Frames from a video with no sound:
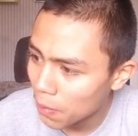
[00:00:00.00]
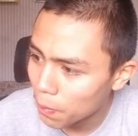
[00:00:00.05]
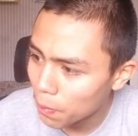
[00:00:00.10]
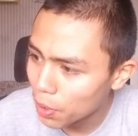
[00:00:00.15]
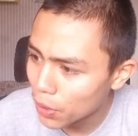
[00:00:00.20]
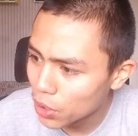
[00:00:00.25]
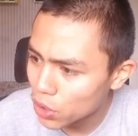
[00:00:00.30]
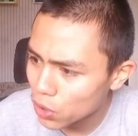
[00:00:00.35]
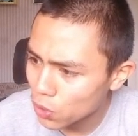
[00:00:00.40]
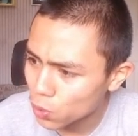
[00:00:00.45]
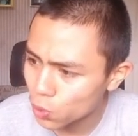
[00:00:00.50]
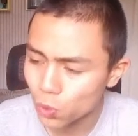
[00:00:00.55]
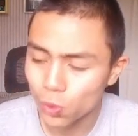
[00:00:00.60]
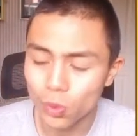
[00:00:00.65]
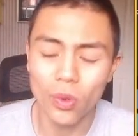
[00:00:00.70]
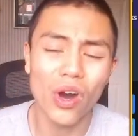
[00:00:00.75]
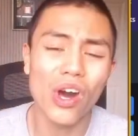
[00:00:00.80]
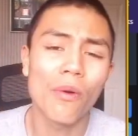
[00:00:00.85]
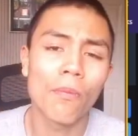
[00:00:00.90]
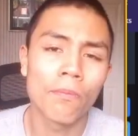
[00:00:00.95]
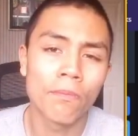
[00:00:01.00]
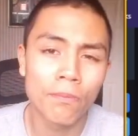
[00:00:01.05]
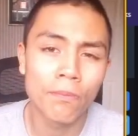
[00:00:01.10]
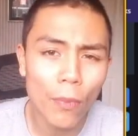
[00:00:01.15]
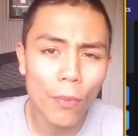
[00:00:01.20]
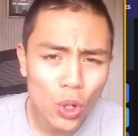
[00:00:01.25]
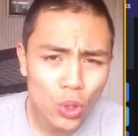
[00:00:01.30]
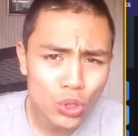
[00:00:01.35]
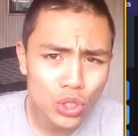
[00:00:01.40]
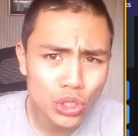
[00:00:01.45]
But what
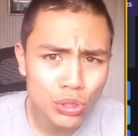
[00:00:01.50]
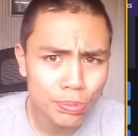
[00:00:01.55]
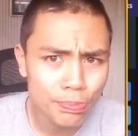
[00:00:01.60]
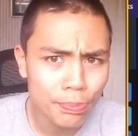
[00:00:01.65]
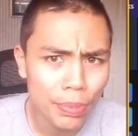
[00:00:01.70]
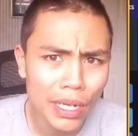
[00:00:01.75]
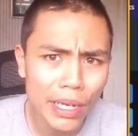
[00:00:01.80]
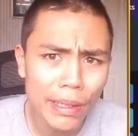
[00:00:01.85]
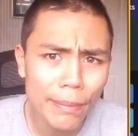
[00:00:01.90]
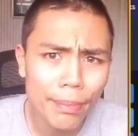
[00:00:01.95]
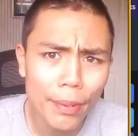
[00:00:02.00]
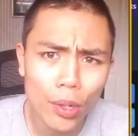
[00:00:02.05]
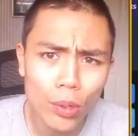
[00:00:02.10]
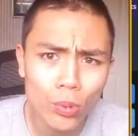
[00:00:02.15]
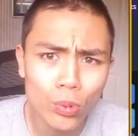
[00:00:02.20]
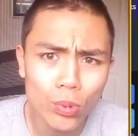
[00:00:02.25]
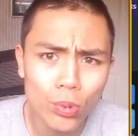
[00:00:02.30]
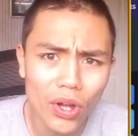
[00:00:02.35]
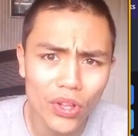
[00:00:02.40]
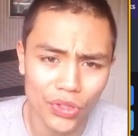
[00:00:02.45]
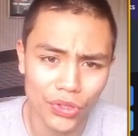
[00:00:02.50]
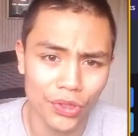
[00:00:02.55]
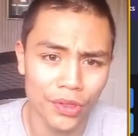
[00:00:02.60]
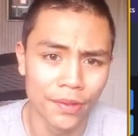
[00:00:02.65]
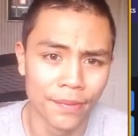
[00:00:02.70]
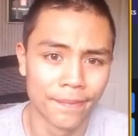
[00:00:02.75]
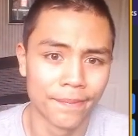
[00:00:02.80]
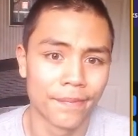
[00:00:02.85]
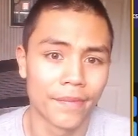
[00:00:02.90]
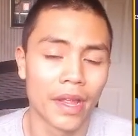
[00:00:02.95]
most people
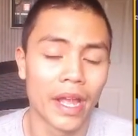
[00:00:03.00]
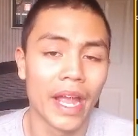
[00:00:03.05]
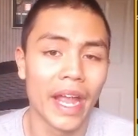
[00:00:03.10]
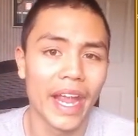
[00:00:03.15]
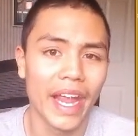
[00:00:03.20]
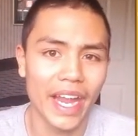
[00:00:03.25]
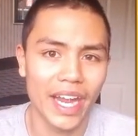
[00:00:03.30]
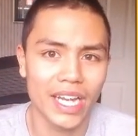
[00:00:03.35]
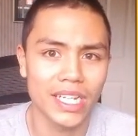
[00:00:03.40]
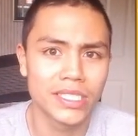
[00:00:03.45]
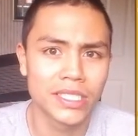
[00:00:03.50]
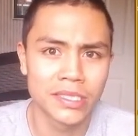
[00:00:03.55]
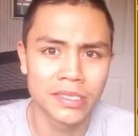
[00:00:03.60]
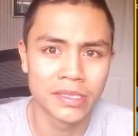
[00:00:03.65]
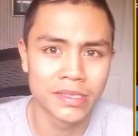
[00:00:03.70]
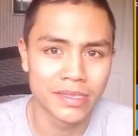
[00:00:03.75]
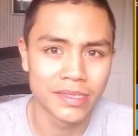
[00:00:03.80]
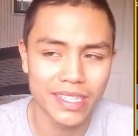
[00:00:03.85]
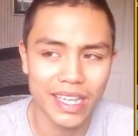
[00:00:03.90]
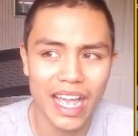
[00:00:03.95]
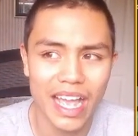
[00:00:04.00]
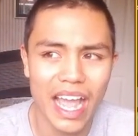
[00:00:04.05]
want is the